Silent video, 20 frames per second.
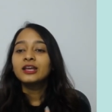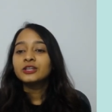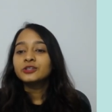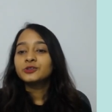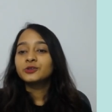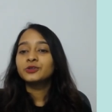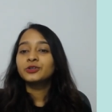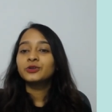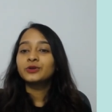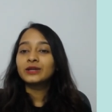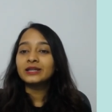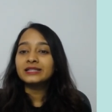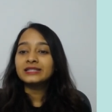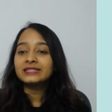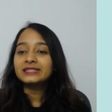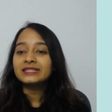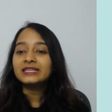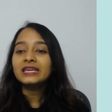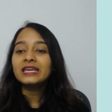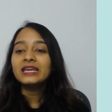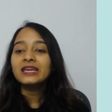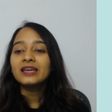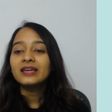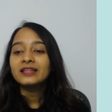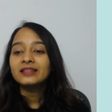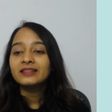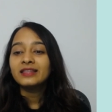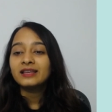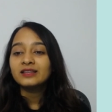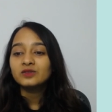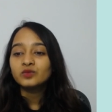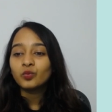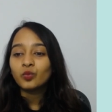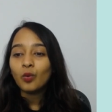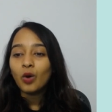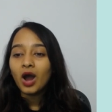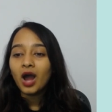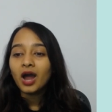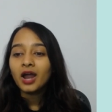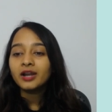So you can see there's
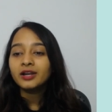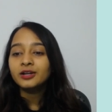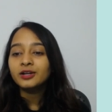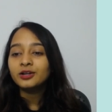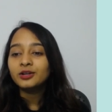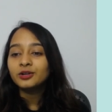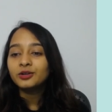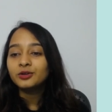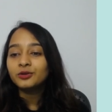one,